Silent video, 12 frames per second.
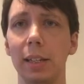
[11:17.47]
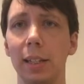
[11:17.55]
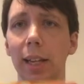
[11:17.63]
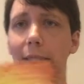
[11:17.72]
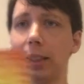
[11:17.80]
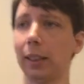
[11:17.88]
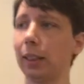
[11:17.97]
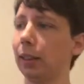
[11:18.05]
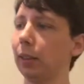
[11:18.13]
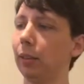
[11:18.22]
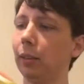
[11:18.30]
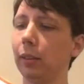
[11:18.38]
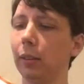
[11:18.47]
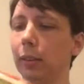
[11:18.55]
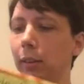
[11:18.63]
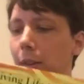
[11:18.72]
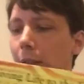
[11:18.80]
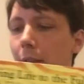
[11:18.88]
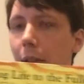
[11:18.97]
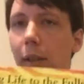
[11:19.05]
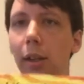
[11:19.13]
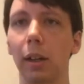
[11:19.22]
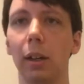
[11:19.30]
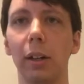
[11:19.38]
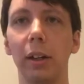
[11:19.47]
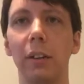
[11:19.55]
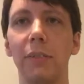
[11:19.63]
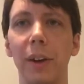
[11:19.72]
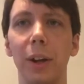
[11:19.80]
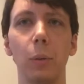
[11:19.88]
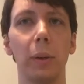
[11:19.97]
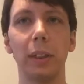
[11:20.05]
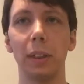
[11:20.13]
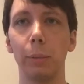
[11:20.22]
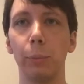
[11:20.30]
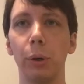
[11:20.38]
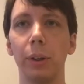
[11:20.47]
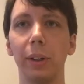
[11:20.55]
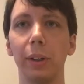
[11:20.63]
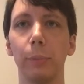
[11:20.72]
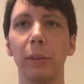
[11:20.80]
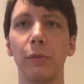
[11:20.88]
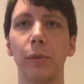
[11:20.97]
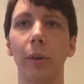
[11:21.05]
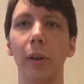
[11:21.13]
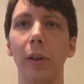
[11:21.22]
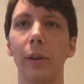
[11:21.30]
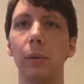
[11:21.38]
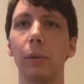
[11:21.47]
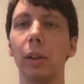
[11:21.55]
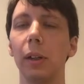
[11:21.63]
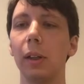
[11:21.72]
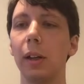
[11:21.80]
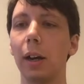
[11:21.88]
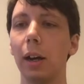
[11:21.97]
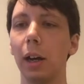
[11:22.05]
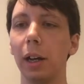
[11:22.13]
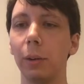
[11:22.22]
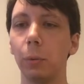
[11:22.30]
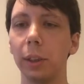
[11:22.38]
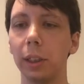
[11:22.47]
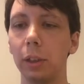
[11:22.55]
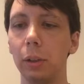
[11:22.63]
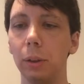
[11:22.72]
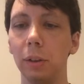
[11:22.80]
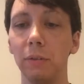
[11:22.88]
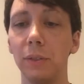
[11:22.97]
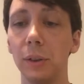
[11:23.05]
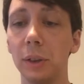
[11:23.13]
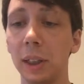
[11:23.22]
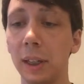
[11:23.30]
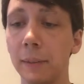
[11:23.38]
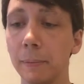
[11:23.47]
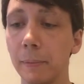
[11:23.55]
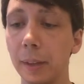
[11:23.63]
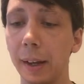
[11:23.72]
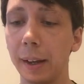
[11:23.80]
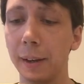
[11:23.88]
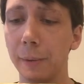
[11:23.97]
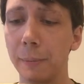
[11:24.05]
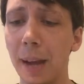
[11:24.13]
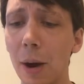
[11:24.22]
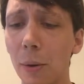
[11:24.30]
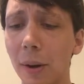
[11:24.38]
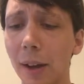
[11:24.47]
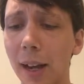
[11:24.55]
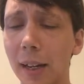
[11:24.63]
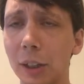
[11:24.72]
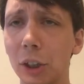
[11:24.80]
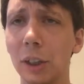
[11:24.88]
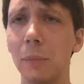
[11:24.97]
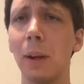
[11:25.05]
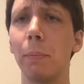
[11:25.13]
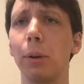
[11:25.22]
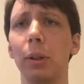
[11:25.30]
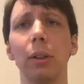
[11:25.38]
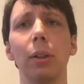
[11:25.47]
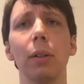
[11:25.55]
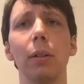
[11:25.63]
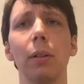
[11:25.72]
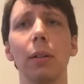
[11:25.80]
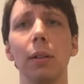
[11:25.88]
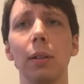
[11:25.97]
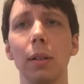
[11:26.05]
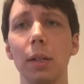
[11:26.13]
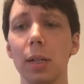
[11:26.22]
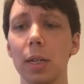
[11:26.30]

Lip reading: that's clarified what's in the book a little bit for you and wasn't too confusing. Now I'll kind of share my personal